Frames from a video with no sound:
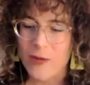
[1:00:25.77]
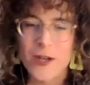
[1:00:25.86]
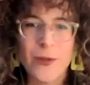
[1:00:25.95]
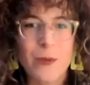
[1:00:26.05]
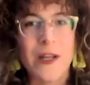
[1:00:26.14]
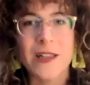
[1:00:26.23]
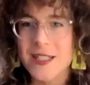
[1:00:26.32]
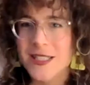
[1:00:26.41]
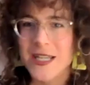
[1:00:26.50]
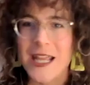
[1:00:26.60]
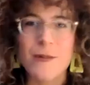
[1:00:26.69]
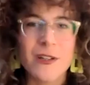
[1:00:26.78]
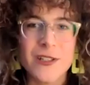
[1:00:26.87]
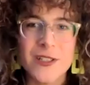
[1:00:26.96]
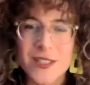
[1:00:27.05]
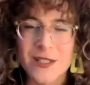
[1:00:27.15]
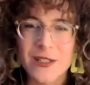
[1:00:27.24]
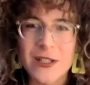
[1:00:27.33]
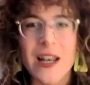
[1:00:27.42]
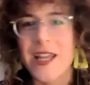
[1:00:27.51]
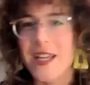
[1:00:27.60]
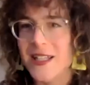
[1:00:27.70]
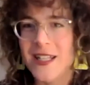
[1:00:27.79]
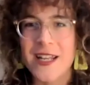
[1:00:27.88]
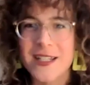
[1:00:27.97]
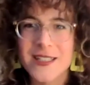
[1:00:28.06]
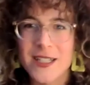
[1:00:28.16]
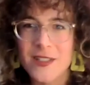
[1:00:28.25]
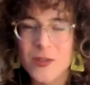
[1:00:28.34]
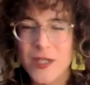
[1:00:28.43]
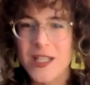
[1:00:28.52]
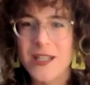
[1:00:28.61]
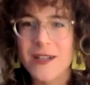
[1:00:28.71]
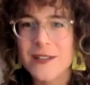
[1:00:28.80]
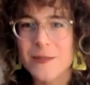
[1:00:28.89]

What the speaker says: what do we want these neighborhoods to look like in the next 10, 20 years?